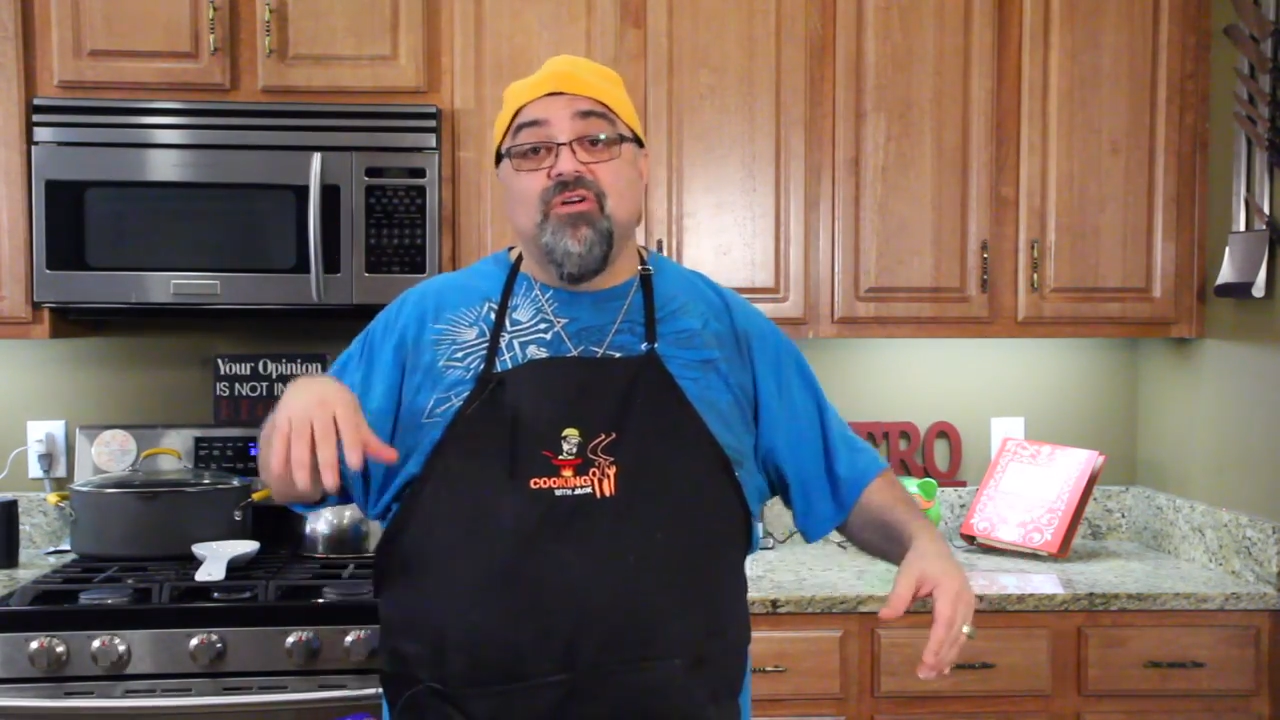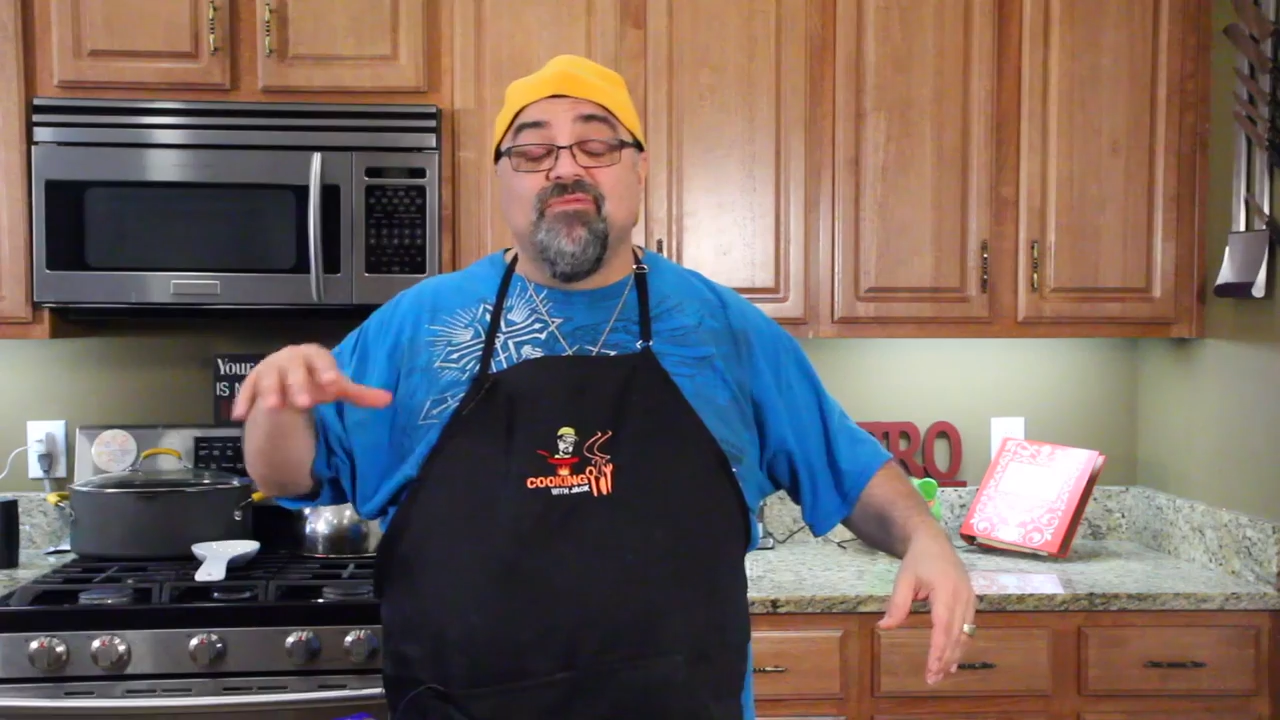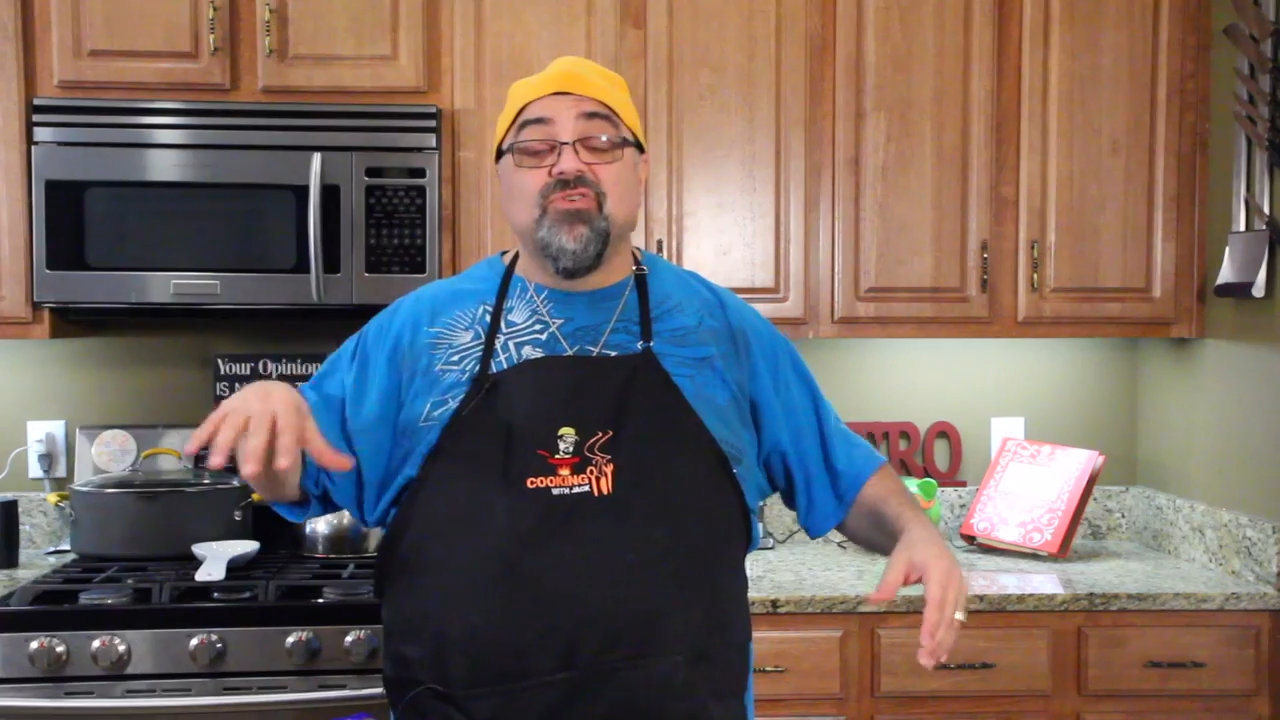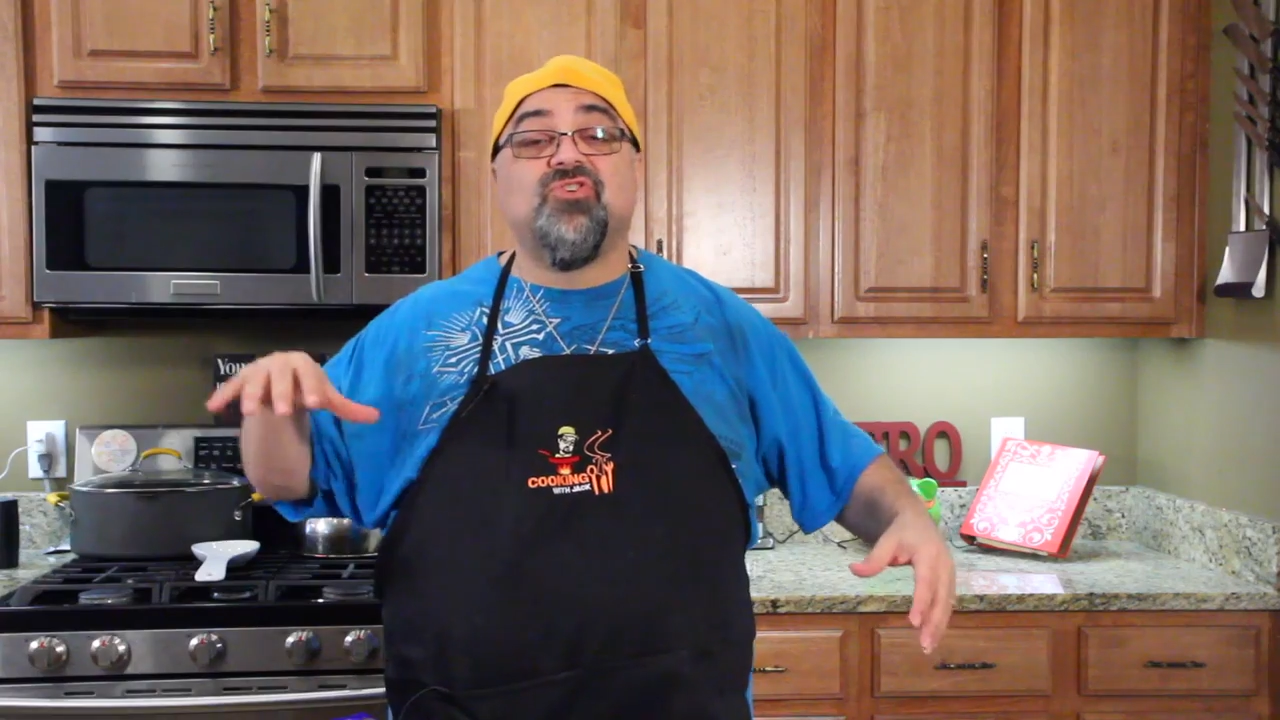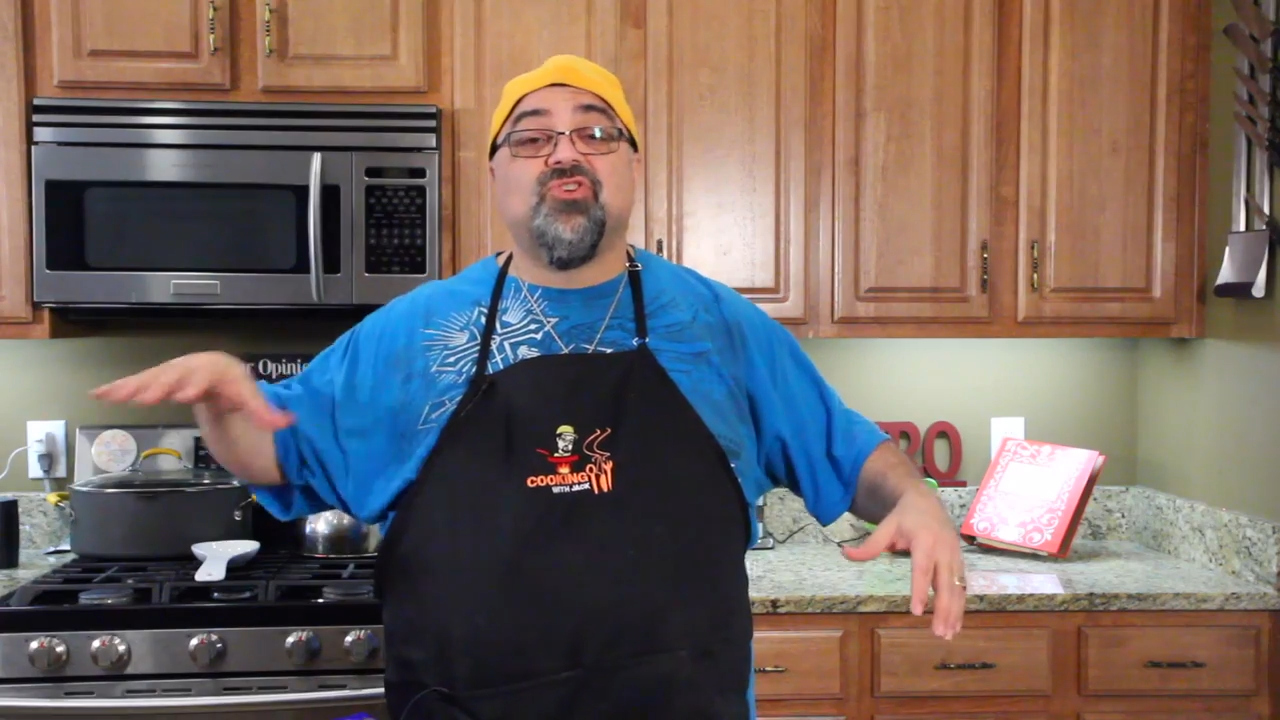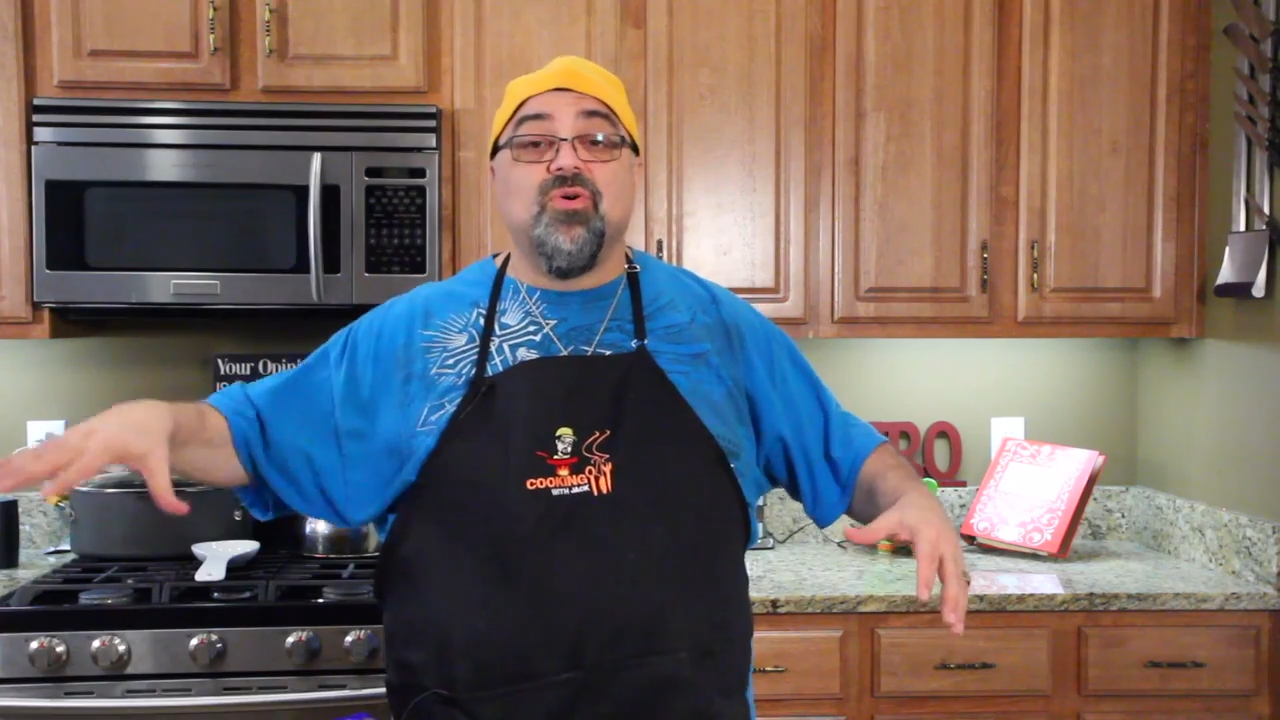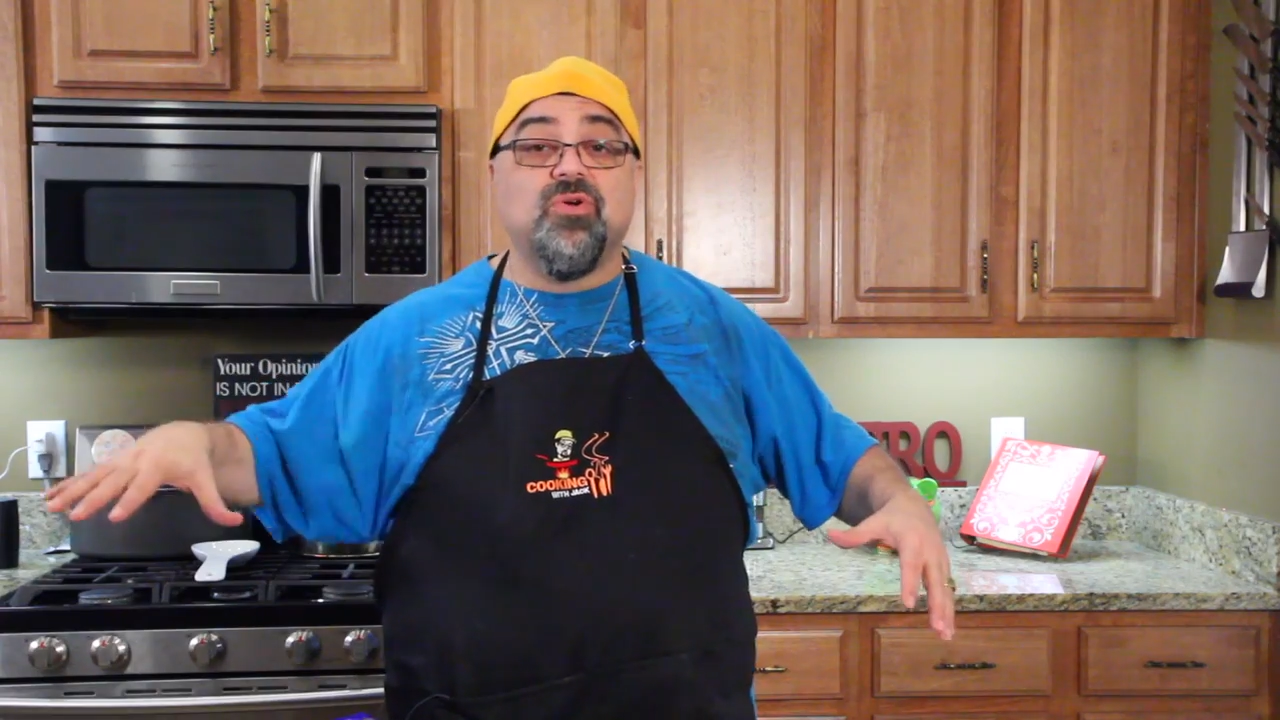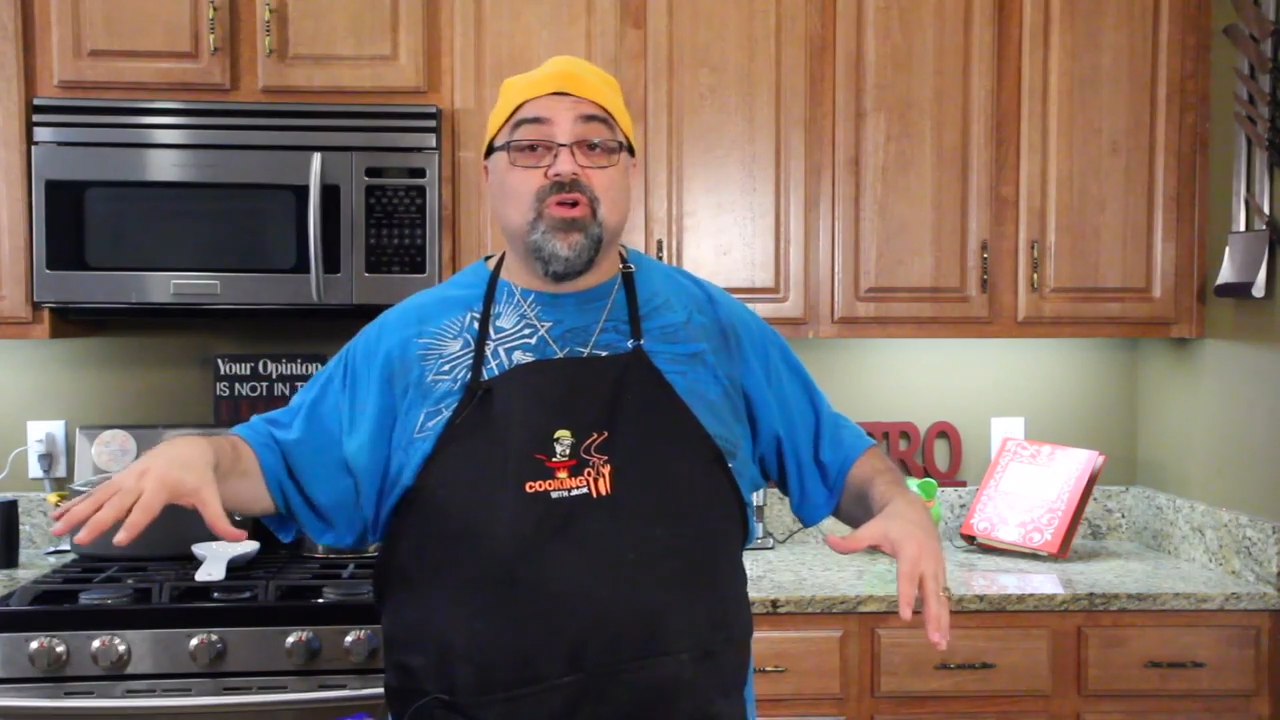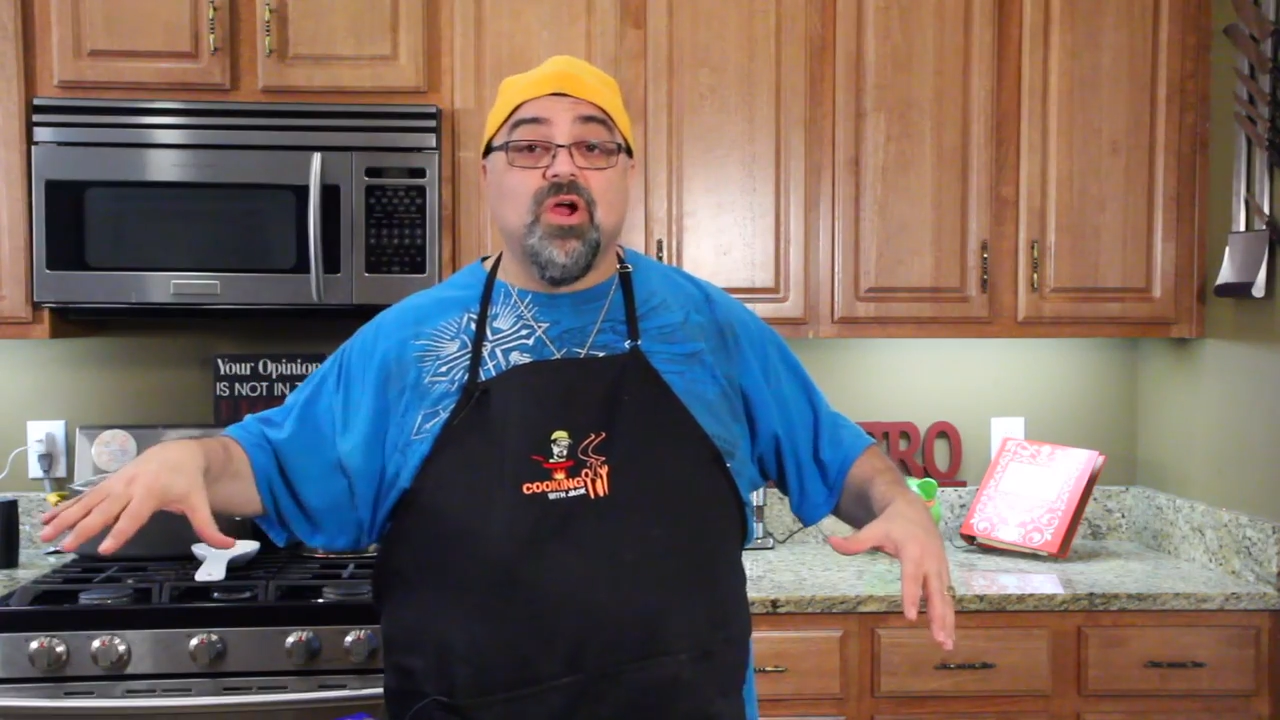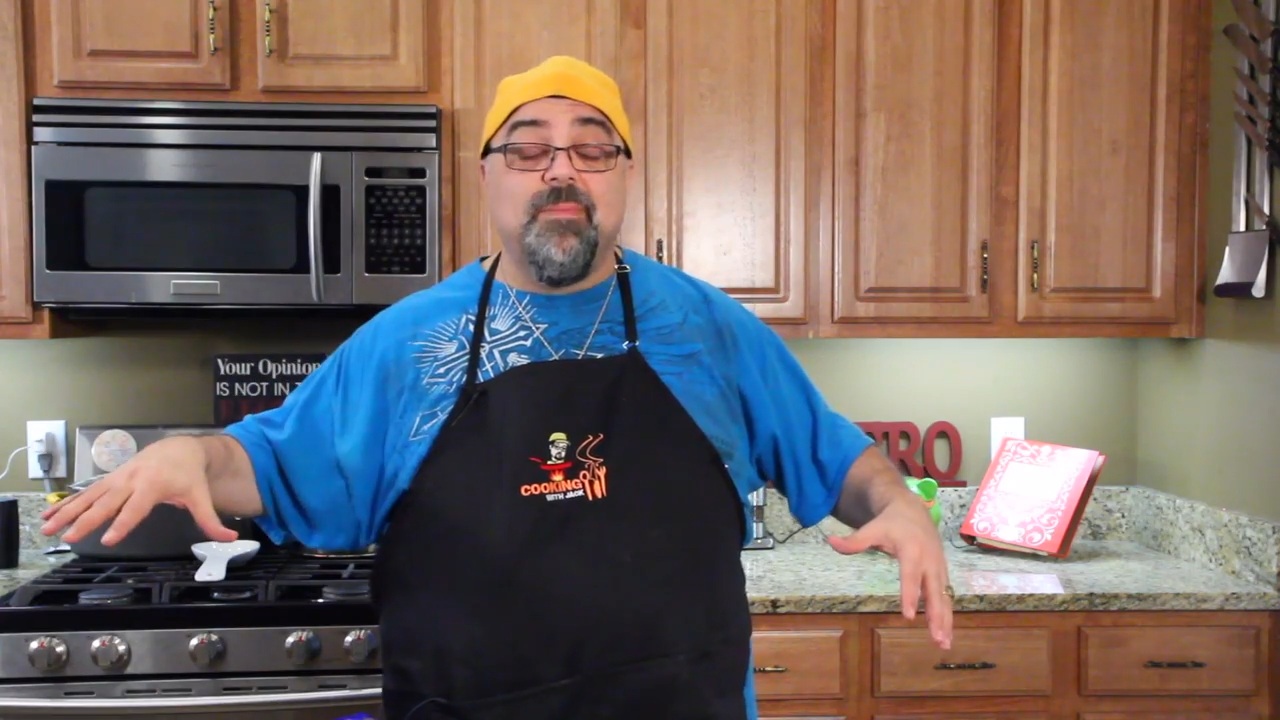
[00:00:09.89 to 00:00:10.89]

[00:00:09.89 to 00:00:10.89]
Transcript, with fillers: versus slow cooker